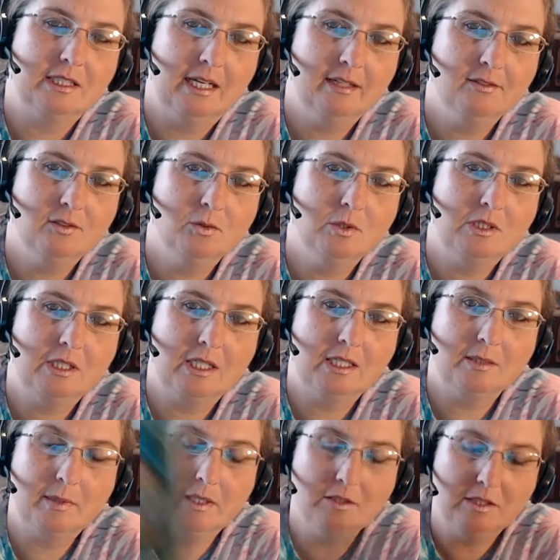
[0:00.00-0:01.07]
Knight of Swords
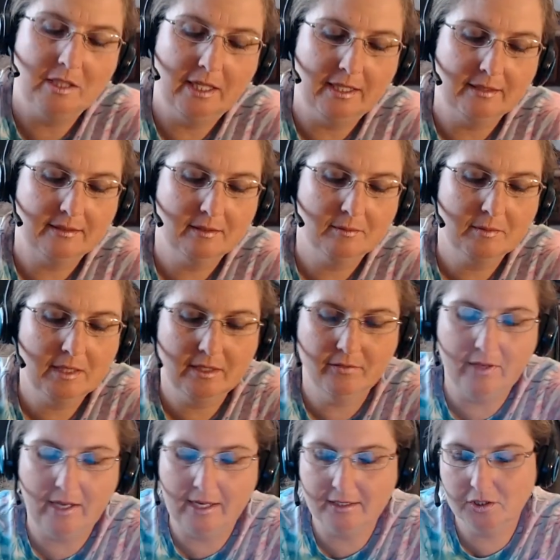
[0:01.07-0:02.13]
tells me you're taking some kind
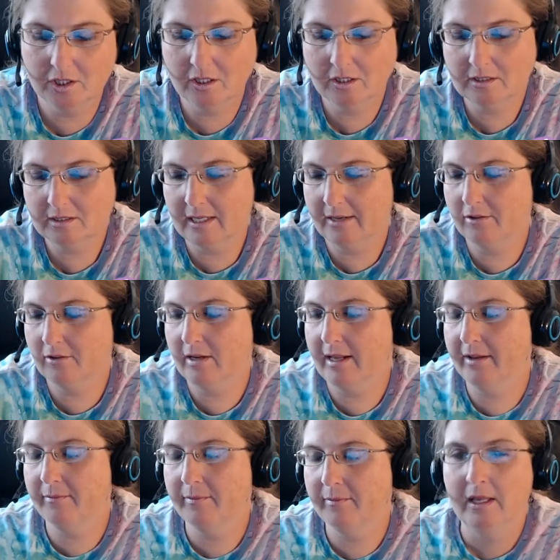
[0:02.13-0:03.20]
of action on
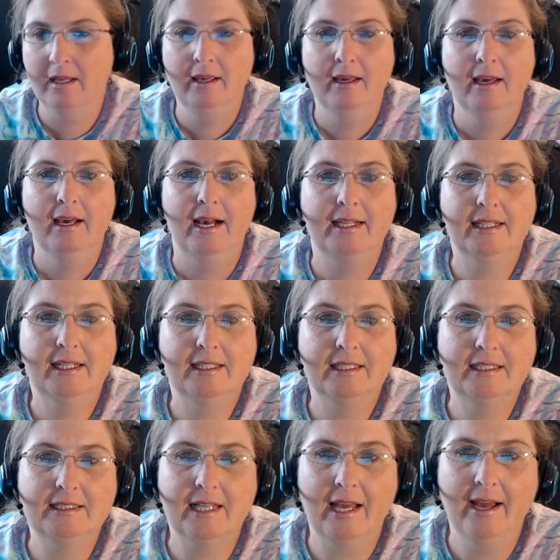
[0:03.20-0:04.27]
Saturday, and that
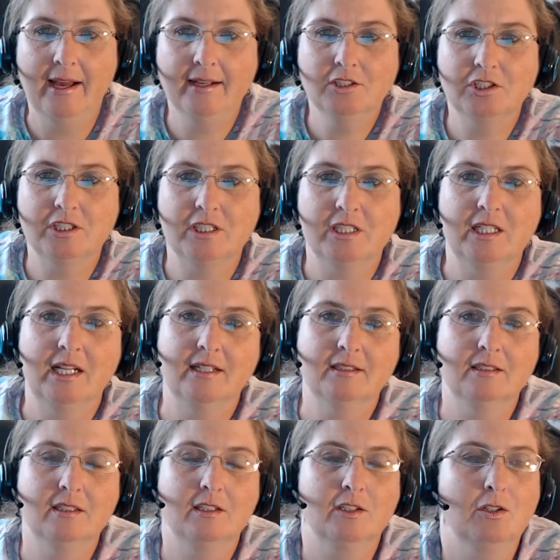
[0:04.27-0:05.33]
this action
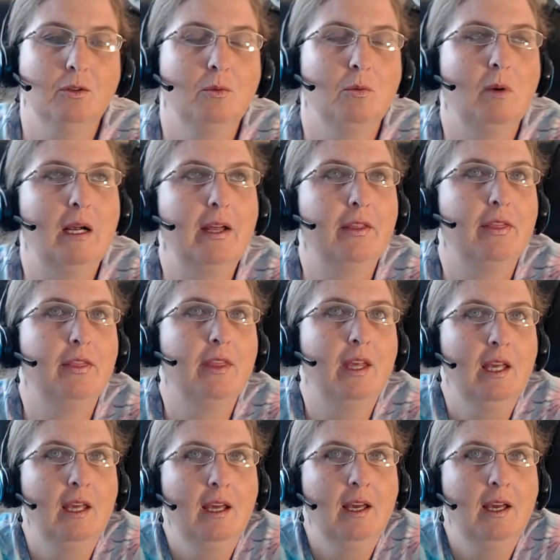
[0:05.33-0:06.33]
has to do with